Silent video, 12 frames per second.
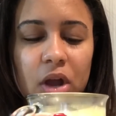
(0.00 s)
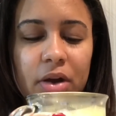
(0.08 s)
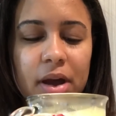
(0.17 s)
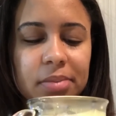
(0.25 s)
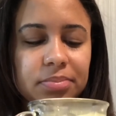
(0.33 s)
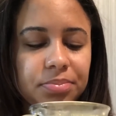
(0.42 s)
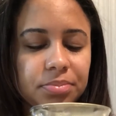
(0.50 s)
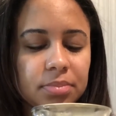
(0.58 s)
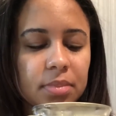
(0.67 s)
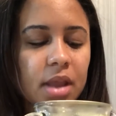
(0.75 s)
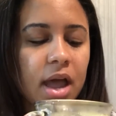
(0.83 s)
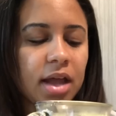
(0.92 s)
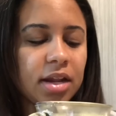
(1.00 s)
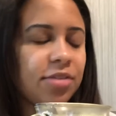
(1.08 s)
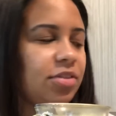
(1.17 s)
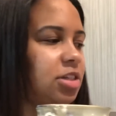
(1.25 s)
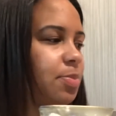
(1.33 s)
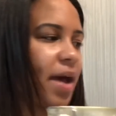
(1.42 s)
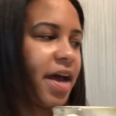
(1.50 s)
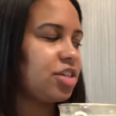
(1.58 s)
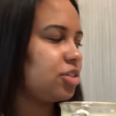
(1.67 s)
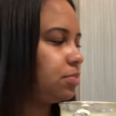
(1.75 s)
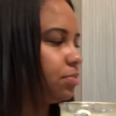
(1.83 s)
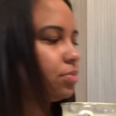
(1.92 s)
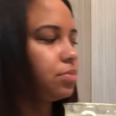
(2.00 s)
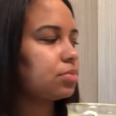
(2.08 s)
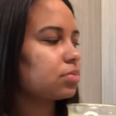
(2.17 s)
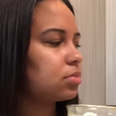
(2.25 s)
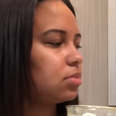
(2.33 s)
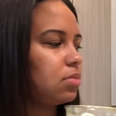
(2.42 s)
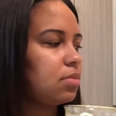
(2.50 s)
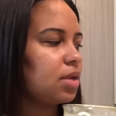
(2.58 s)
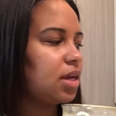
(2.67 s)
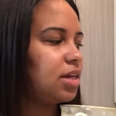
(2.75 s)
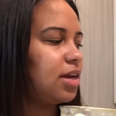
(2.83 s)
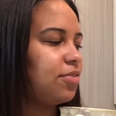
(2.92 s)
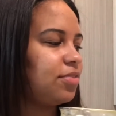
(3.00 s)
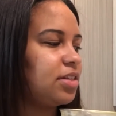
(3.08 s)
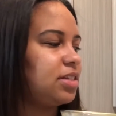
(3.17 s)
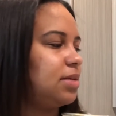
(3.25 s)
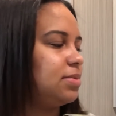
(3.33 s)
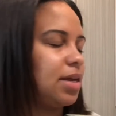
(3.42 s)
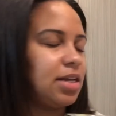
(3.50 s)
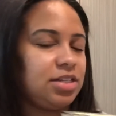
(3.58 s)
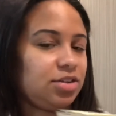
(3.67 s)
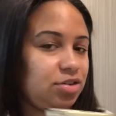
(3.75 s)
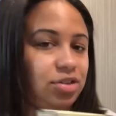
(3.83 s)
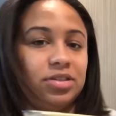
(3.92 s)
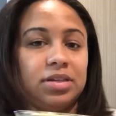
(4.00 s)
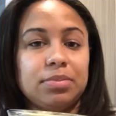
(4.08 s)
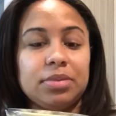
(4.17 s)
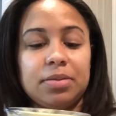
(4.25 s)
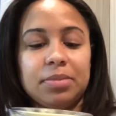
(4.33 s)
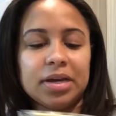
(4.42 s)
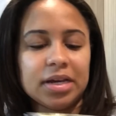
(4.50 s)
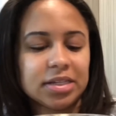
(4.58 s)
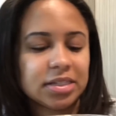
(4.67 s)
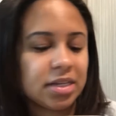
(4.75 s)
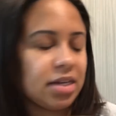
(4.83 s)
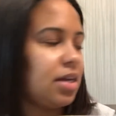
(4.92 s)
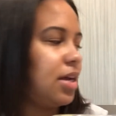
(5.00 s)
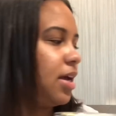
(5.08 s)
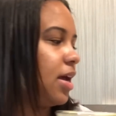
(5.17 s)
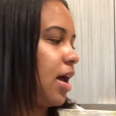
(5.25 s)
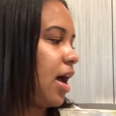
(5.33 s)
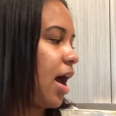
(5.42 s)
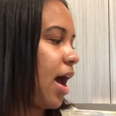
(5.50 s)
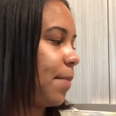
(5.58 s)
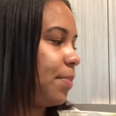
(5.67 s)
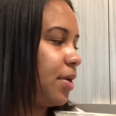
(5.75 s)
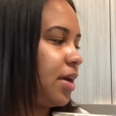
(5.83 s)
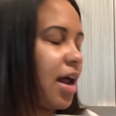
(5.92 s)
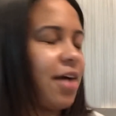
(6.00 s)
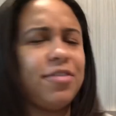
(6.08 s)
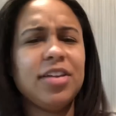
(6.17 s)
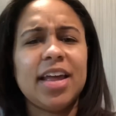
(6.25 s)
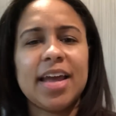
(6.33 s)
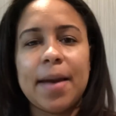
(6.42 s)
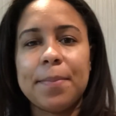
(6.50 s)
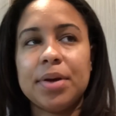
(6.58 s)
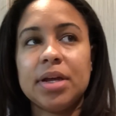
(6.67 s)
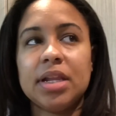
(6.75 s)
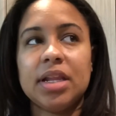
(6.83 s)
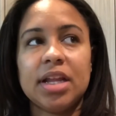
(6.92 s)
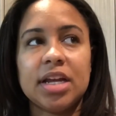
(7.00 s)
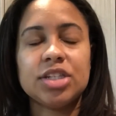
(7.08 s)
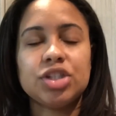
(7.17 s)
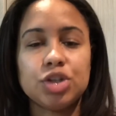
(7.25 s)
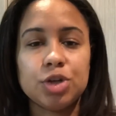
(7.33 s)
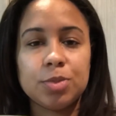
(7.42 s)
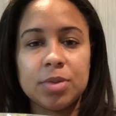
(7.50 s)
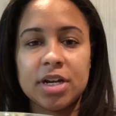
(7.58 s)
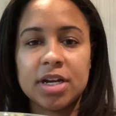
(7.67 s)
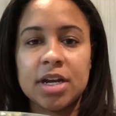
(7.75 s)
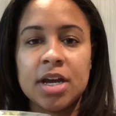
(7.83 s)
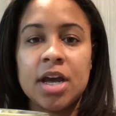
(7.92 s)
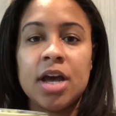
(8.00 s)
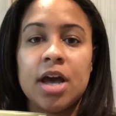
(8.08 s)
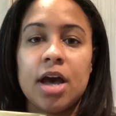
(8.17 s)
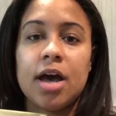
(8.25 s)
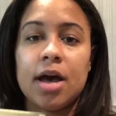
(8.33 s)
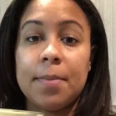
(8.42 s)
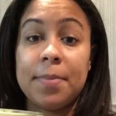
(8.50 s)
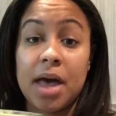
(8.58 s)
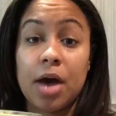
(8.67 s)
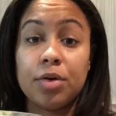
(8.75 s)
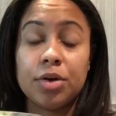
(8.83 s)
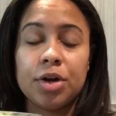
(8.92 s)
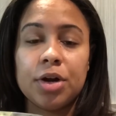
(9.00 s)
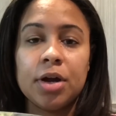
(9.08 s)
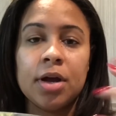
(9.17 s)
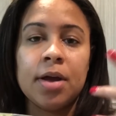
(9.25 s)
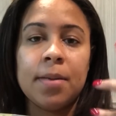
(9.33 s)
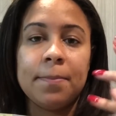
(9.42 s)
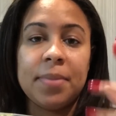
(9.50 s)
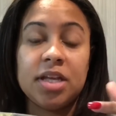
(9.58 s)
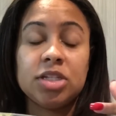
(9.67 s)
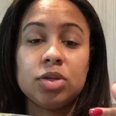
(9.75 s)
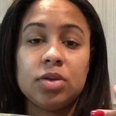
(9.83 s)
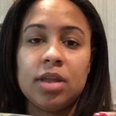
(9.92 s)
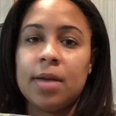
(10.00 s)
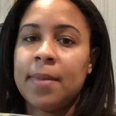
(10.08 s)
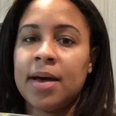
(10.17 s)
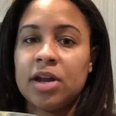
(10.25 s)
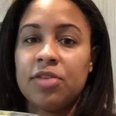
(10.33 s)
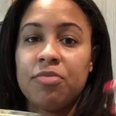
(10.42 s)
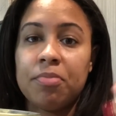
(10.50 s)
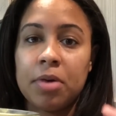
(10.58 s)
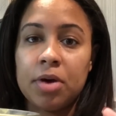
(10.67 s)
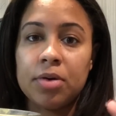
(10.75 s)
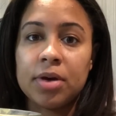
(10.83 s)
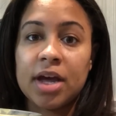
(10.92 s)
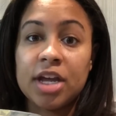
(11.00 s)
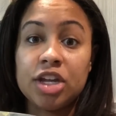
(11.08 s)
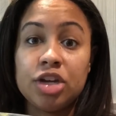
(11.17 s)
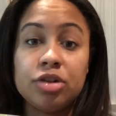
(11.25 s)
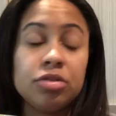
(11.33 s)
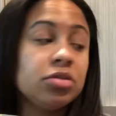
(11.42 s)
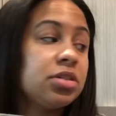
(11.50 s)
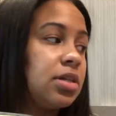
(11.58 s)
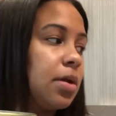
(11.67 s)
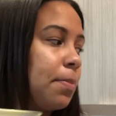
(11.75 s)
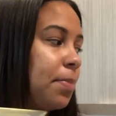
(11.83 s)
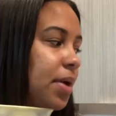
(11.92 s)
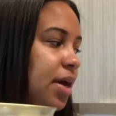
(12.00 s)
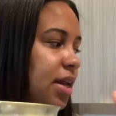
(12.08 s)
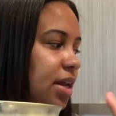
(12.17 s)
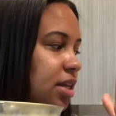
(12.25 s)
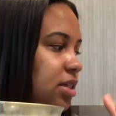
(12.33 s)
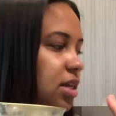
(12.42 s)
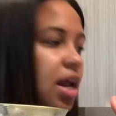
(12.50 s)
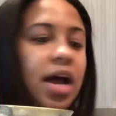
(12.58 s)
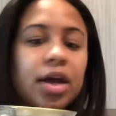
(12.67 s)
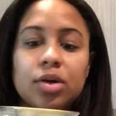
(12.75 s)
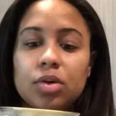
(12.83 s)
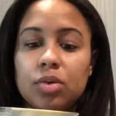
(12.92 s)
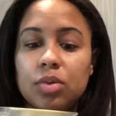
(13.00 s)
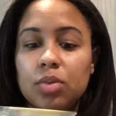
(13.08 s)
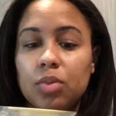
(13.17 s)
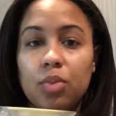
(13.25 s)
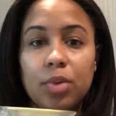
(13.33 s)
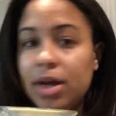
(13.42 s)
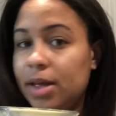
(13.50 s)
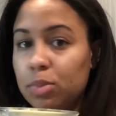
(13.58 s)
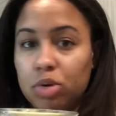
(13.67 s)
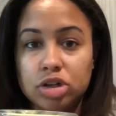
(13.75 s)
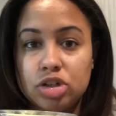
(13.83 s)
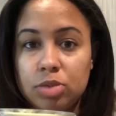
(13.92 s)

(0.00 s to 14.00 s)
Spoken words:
Okay, I love this batch. It definitely seems like it's gonna do something because I feel like I put less turmeric powder based on the amount of milk I used, but it's like way more